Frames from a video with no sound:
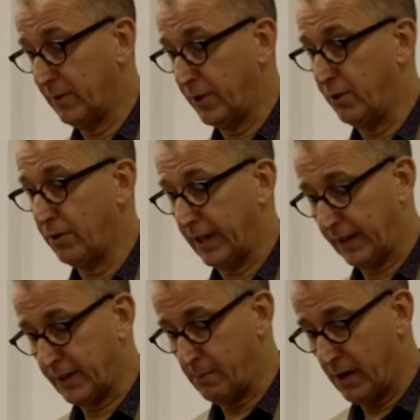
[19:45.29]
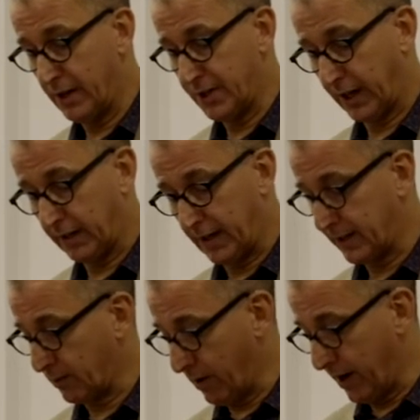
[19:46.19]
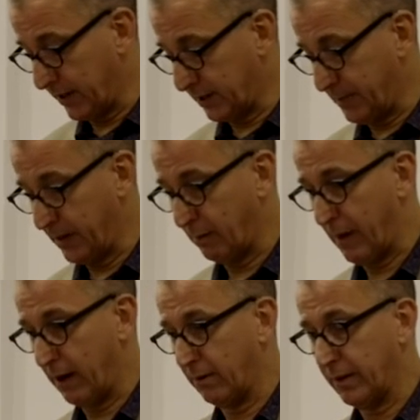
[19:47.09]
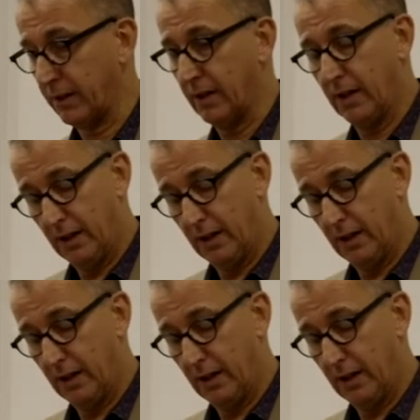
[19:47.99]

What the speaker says: new things emerging. And that's why I speak about the